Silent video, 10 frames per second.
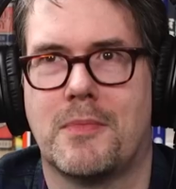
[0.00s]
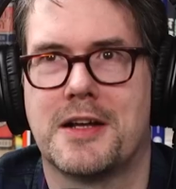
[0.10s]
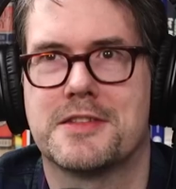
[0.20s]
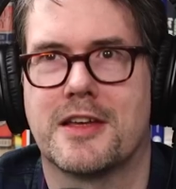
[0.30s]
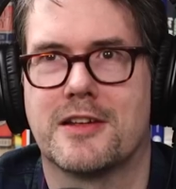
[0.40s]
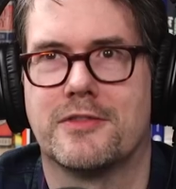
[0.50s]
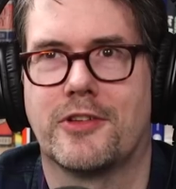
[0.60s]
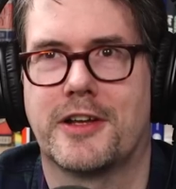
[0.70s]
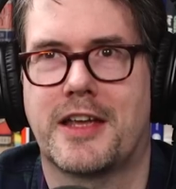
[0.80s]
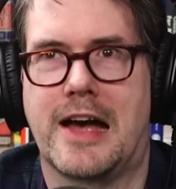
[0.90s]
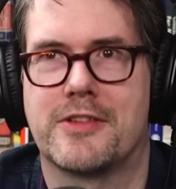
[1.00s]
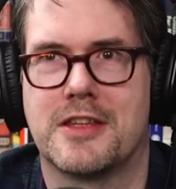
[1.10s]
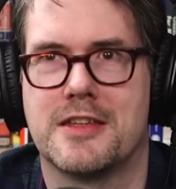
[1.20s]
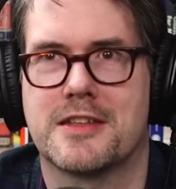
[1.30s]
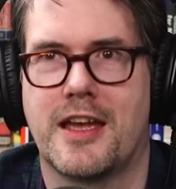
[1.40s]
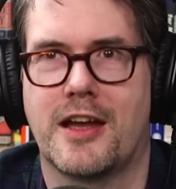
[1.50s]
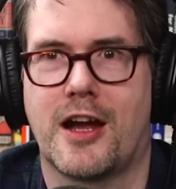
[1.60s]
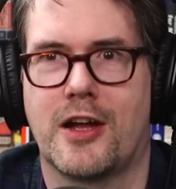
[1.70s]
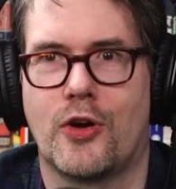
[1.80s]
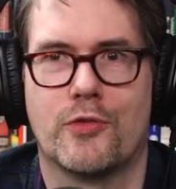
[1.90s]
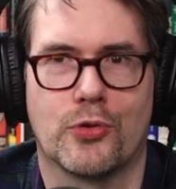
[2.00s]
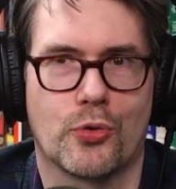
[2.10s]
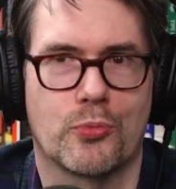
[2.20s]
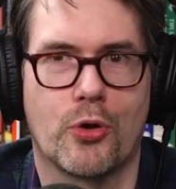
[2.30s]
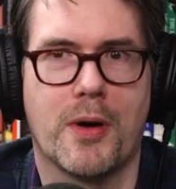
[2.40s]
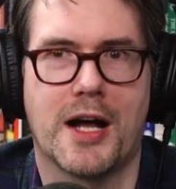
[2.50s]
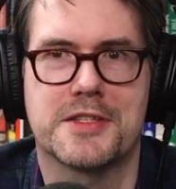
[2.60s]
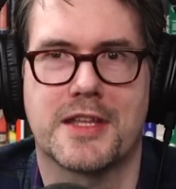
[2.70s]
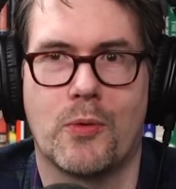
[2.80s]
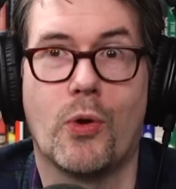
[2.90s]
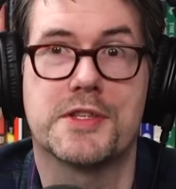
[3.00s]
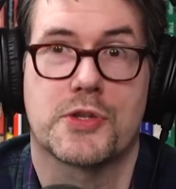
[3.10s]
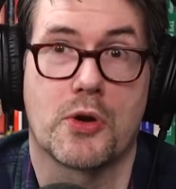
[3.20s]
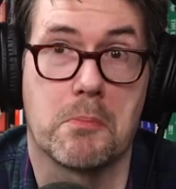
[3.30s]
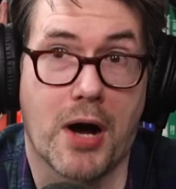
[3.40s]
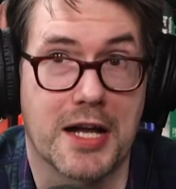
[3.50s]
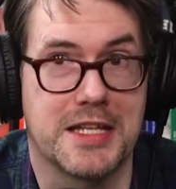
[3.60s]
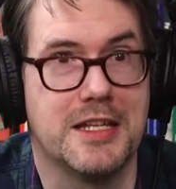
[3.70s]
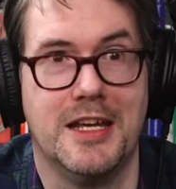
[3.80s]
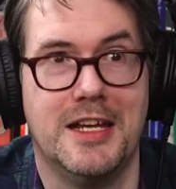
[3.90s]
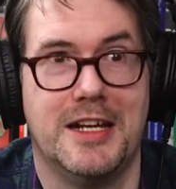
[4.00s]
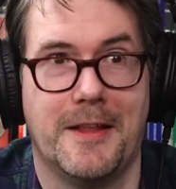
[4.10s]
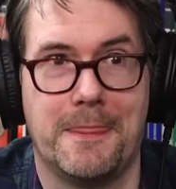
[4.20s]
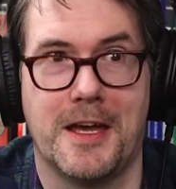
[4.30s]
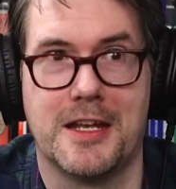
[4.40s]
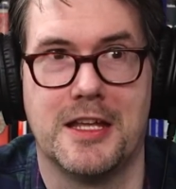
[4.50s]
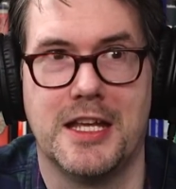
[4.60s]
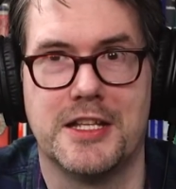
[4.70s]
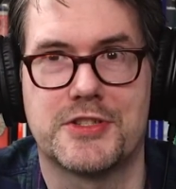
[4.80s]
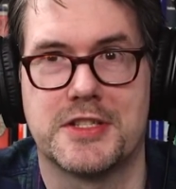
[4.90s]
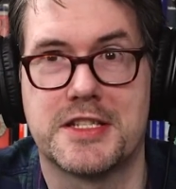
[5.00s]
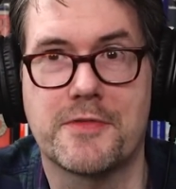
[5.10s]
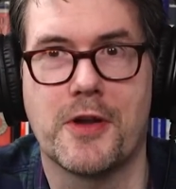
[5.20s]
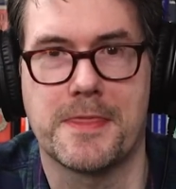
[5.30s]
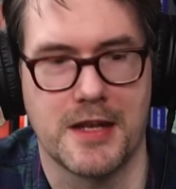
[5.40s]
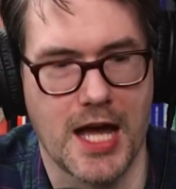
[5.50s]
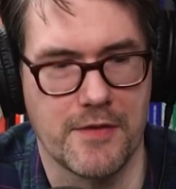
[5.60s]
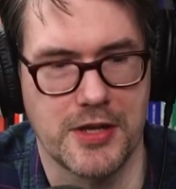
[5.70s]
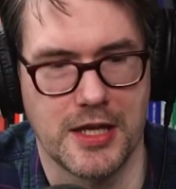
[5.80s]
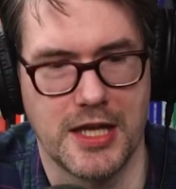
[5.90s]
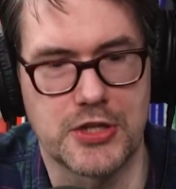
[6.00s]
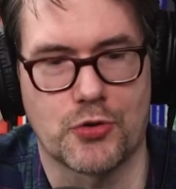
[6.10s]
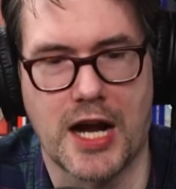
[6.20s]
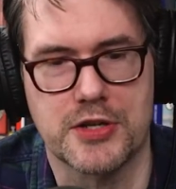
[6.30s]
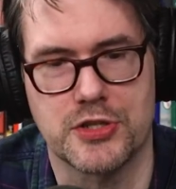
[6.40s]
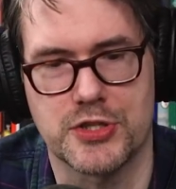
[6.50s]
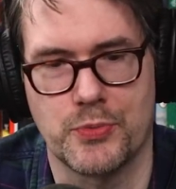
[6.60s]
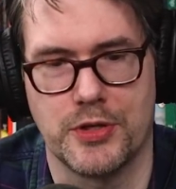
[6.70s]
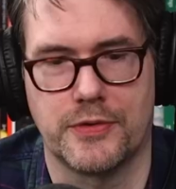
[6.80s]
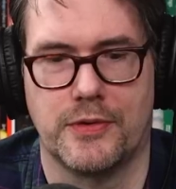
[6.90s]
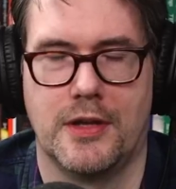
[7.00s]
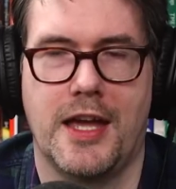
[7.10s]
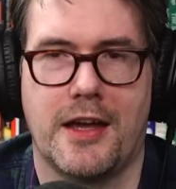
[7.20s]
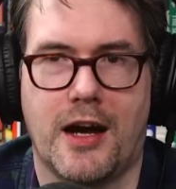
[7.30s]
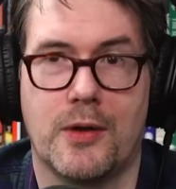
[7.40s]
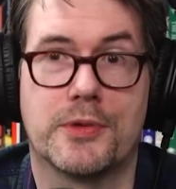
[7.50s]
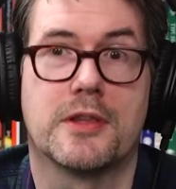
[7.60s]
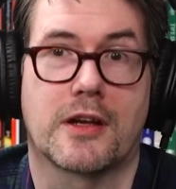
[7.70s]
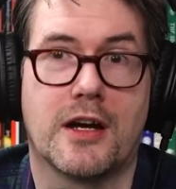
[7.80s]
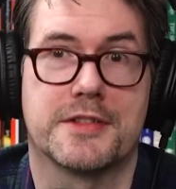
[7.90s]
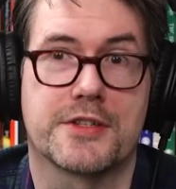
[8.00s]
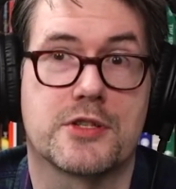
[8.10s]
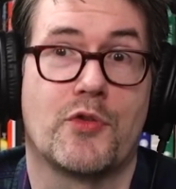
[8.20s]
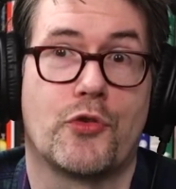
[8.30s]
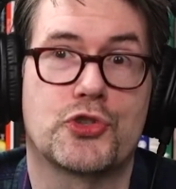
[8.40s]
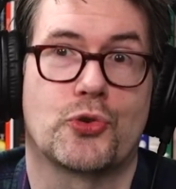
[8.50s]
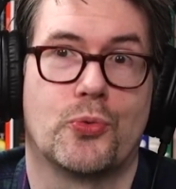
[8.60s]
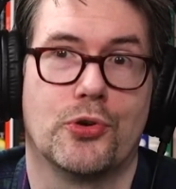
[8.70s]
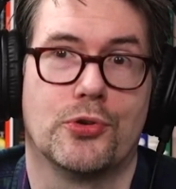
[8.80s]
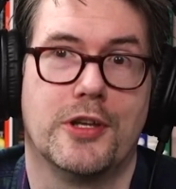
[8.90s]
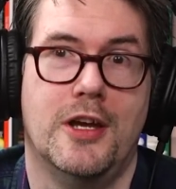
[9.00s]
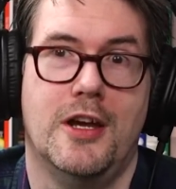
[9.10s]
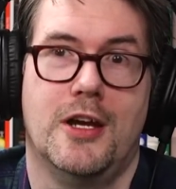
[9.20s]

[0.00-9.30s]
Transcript: mindset of like having these A I overlord robots that once they're embodied, then it's different than having interactions with A I within the context of a virtual world,